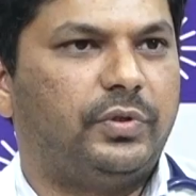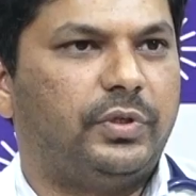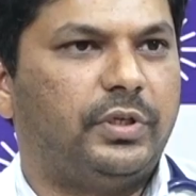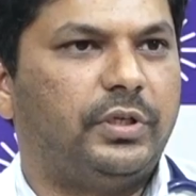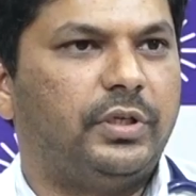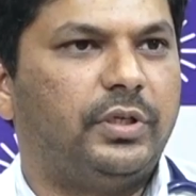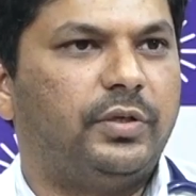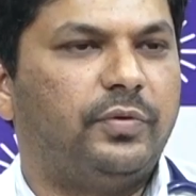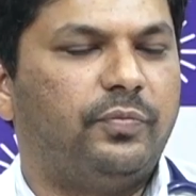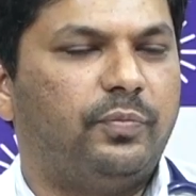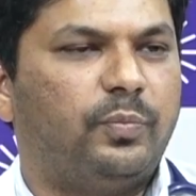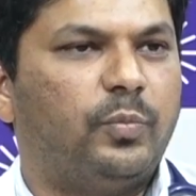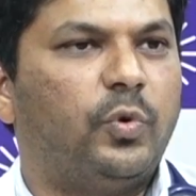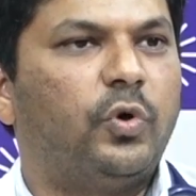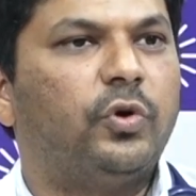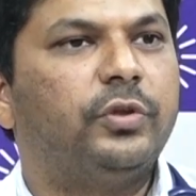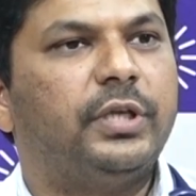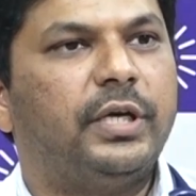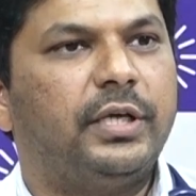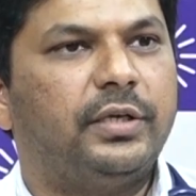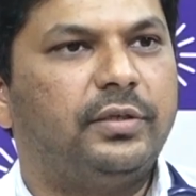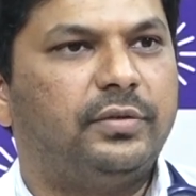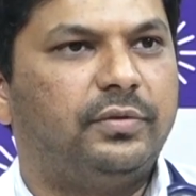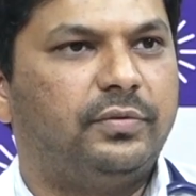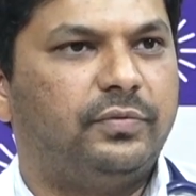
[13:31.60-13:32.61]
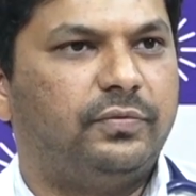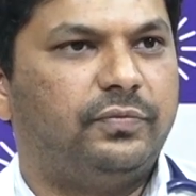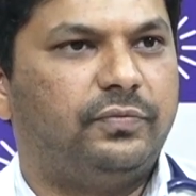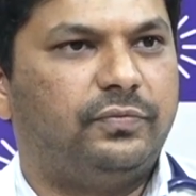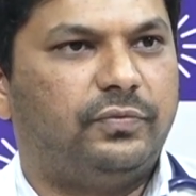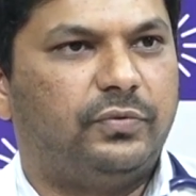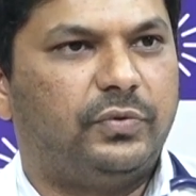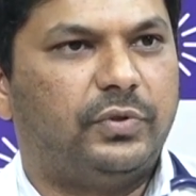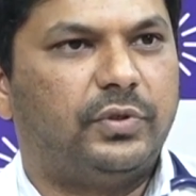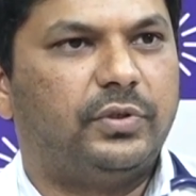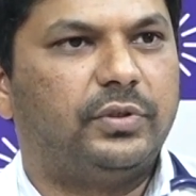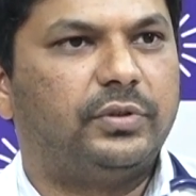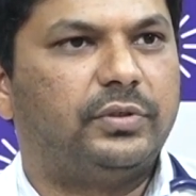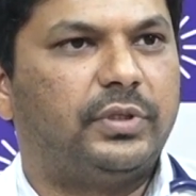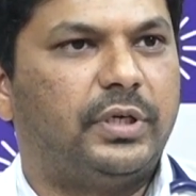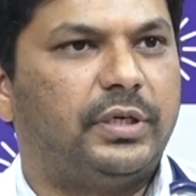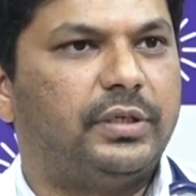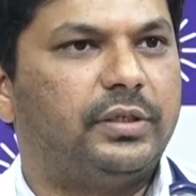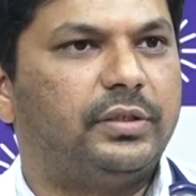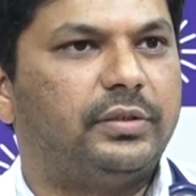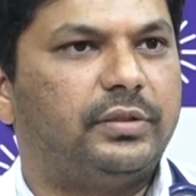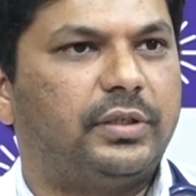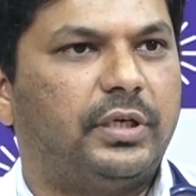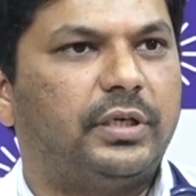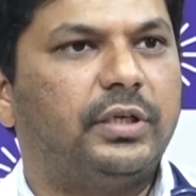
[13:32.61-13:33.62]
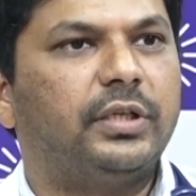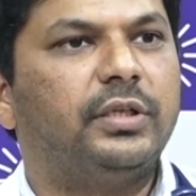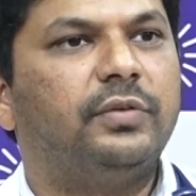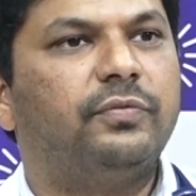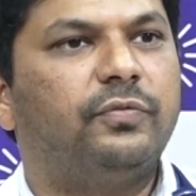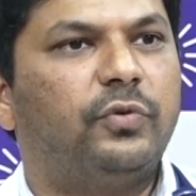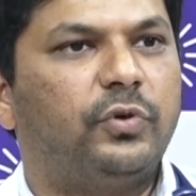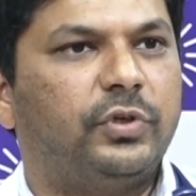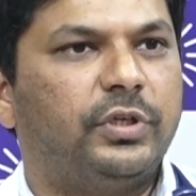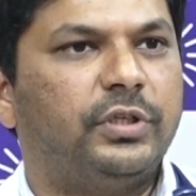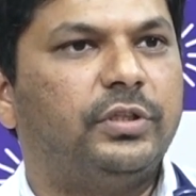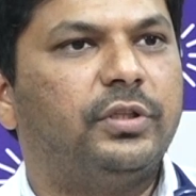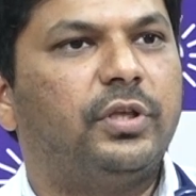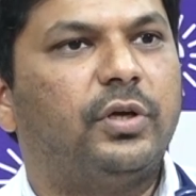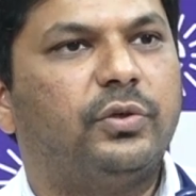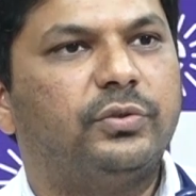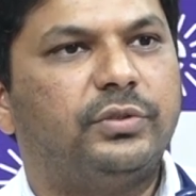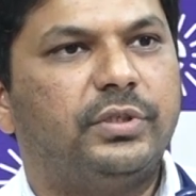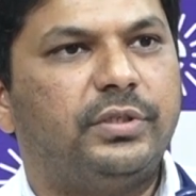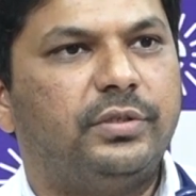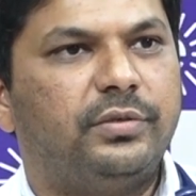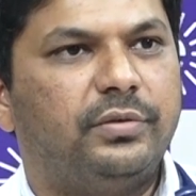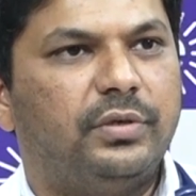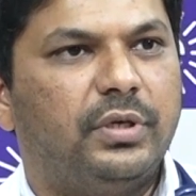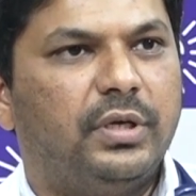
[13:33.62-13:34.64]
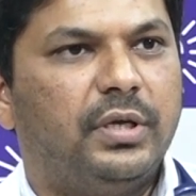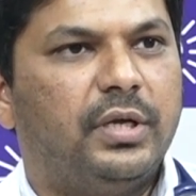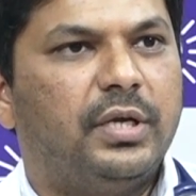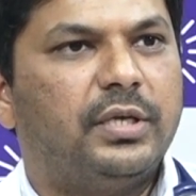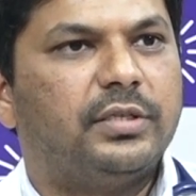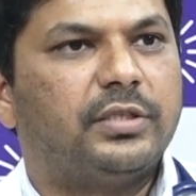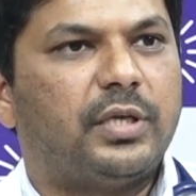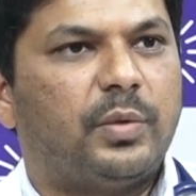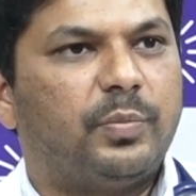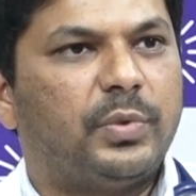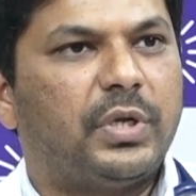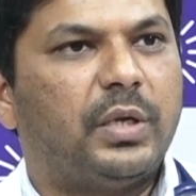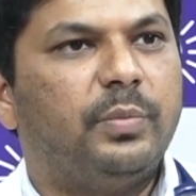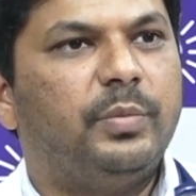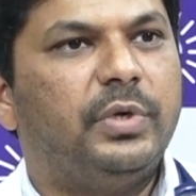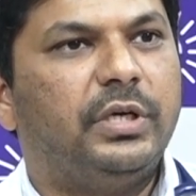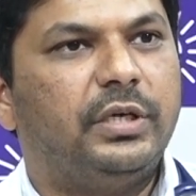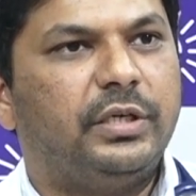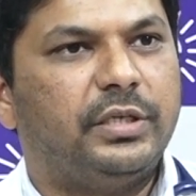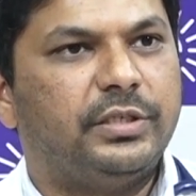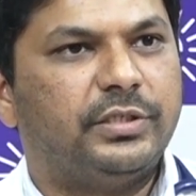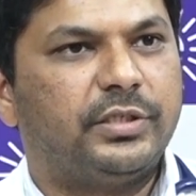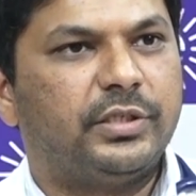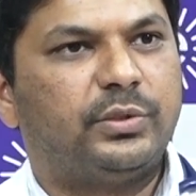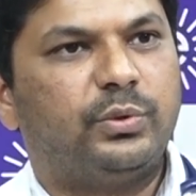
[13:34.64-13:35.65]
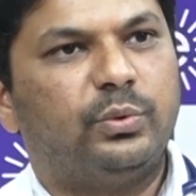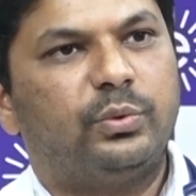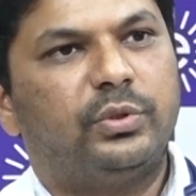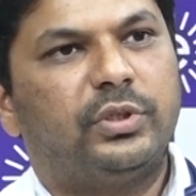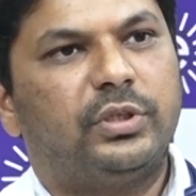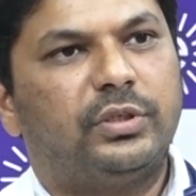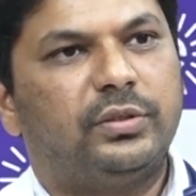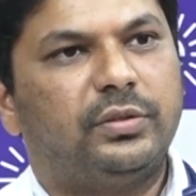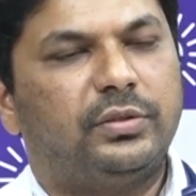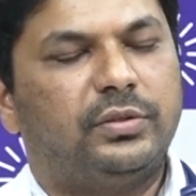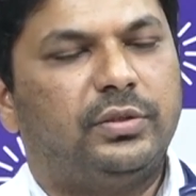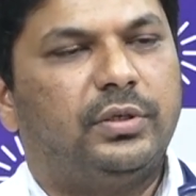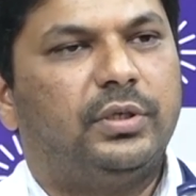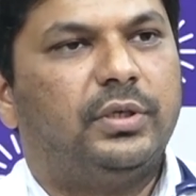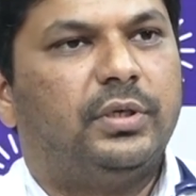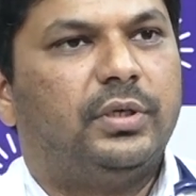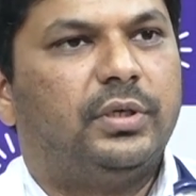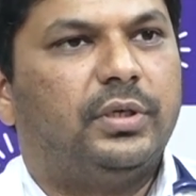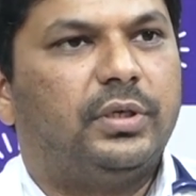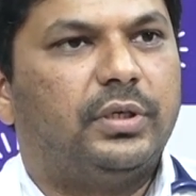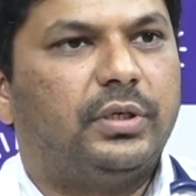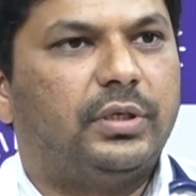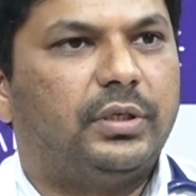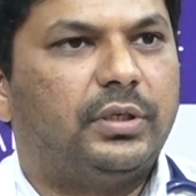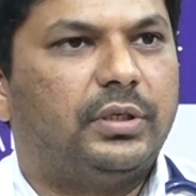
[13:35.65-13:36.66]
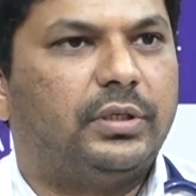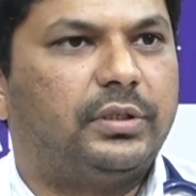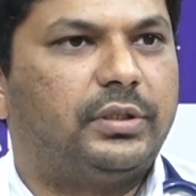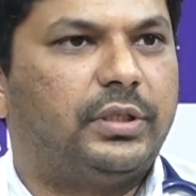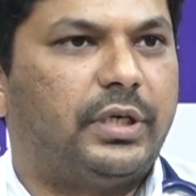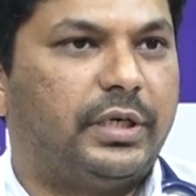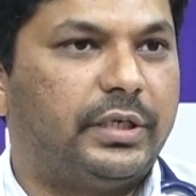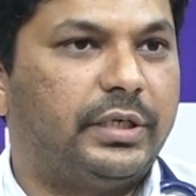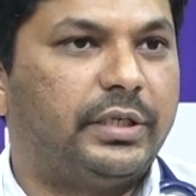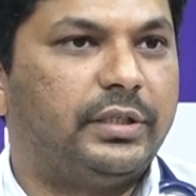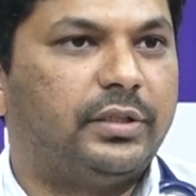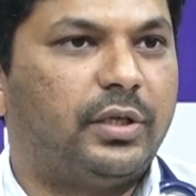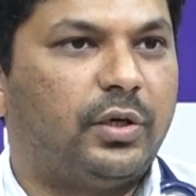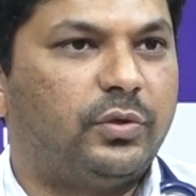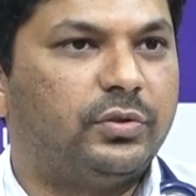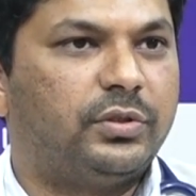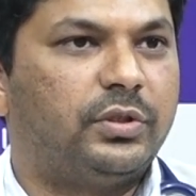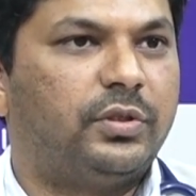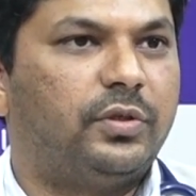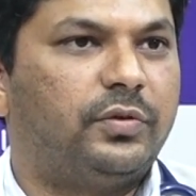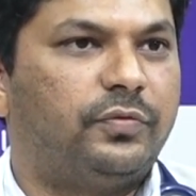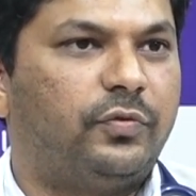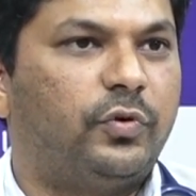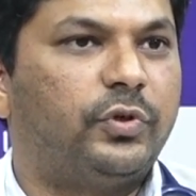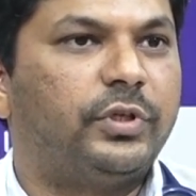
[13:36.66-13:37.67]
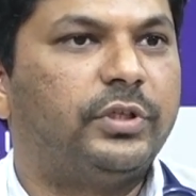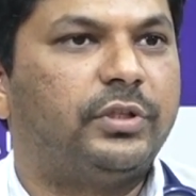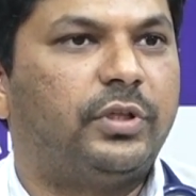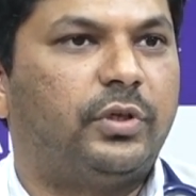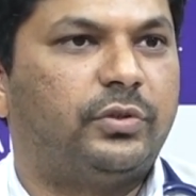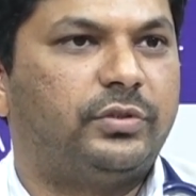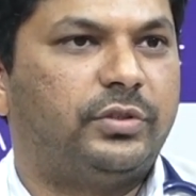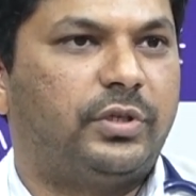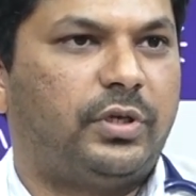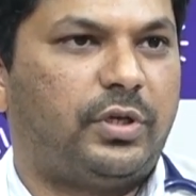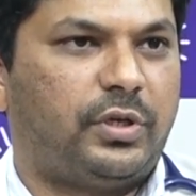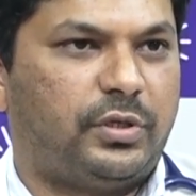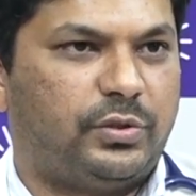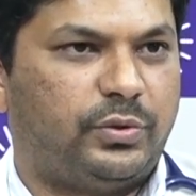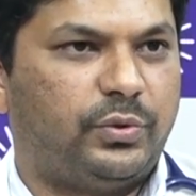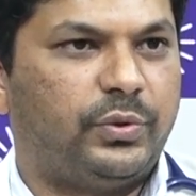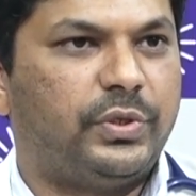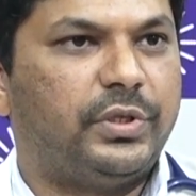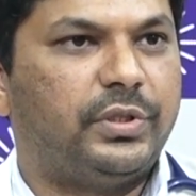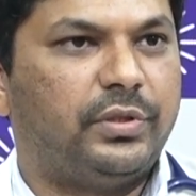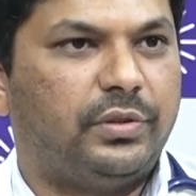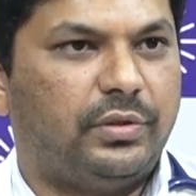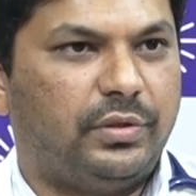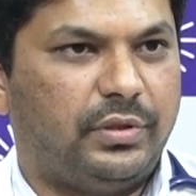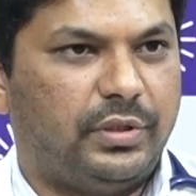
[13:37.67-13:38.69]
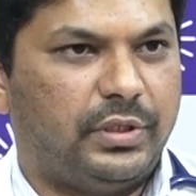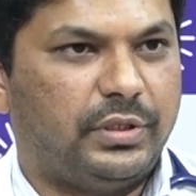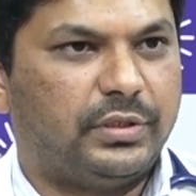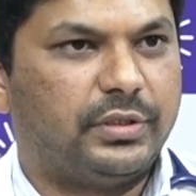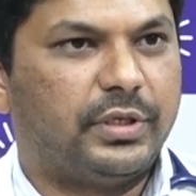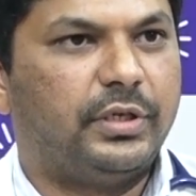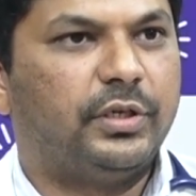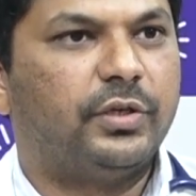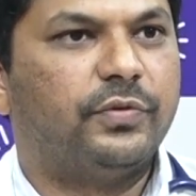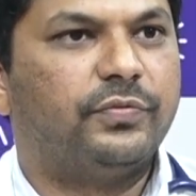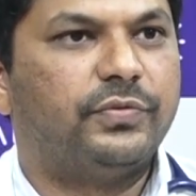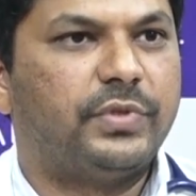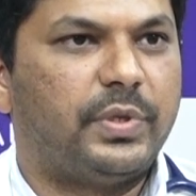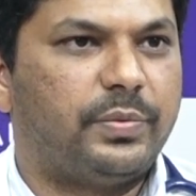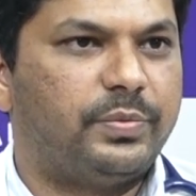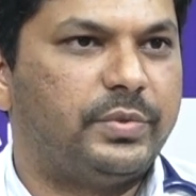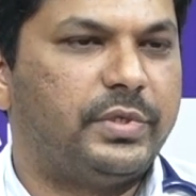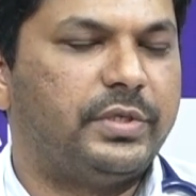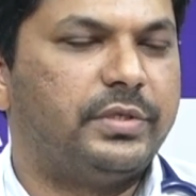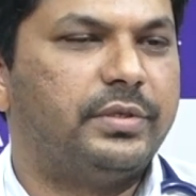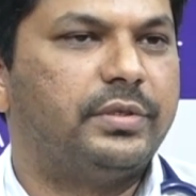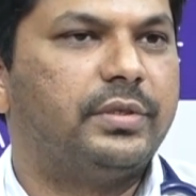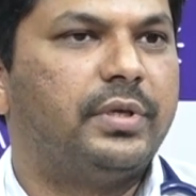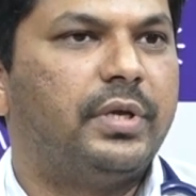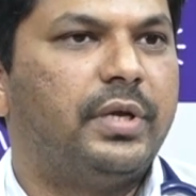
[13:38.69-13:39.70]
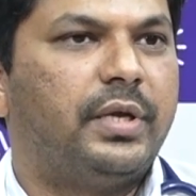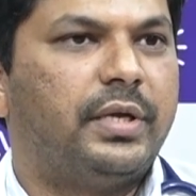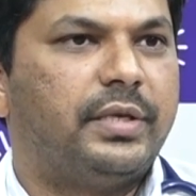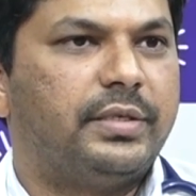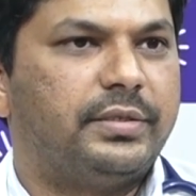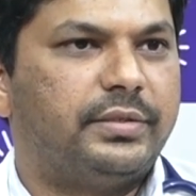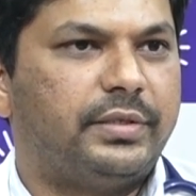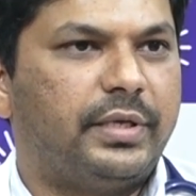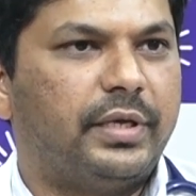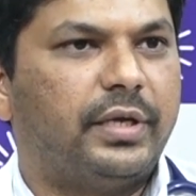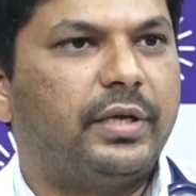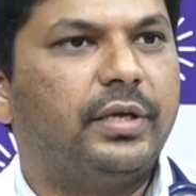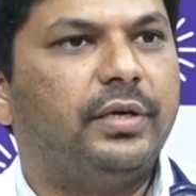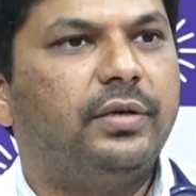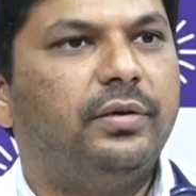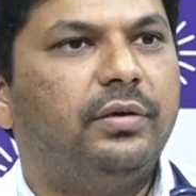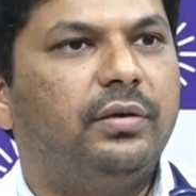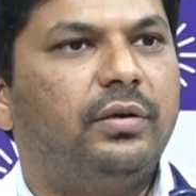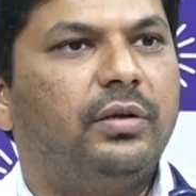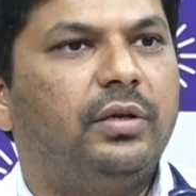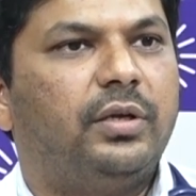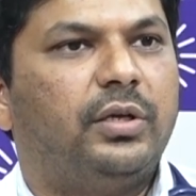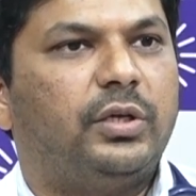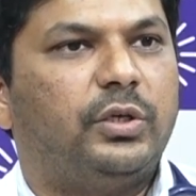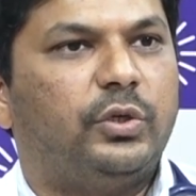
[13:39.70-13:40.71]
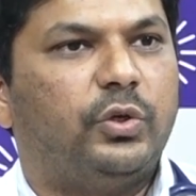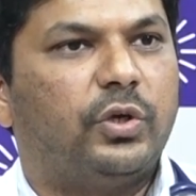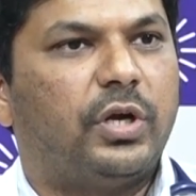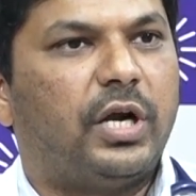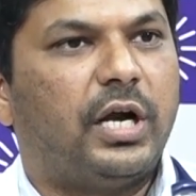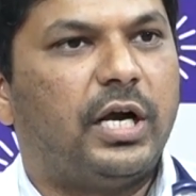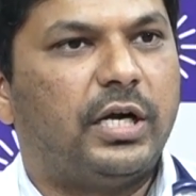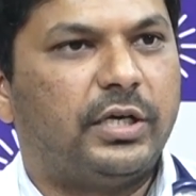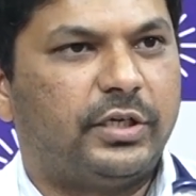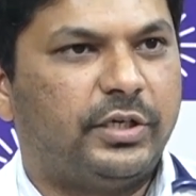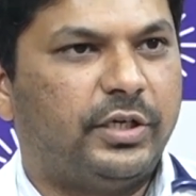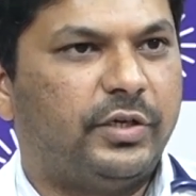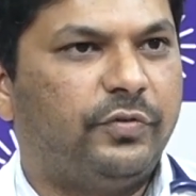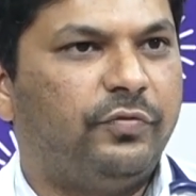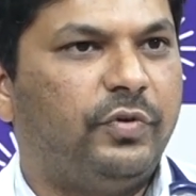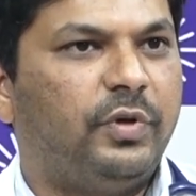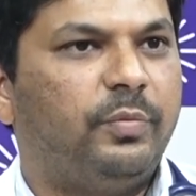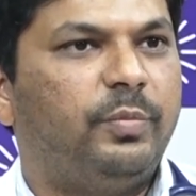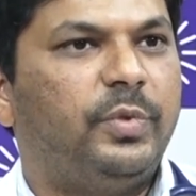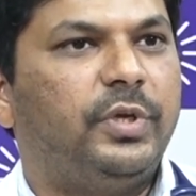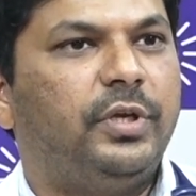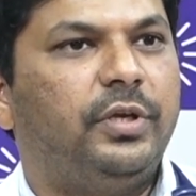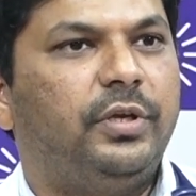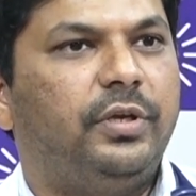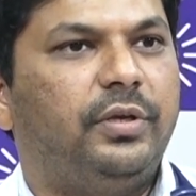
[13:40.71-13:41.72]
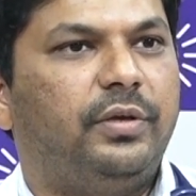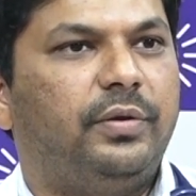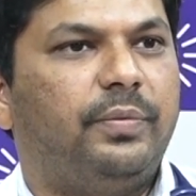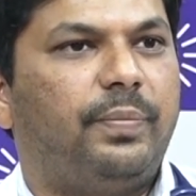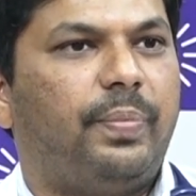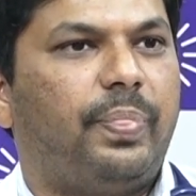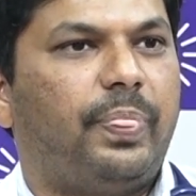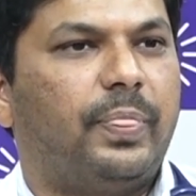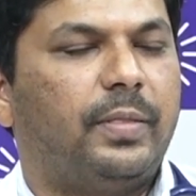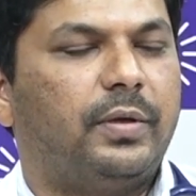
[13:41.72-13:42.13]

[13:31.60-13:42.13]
in a more than 13,000-14,000. Sometimes it reaches to the 30,000 or 40,000 also in this kind of sepsis. Second, your heart rate will be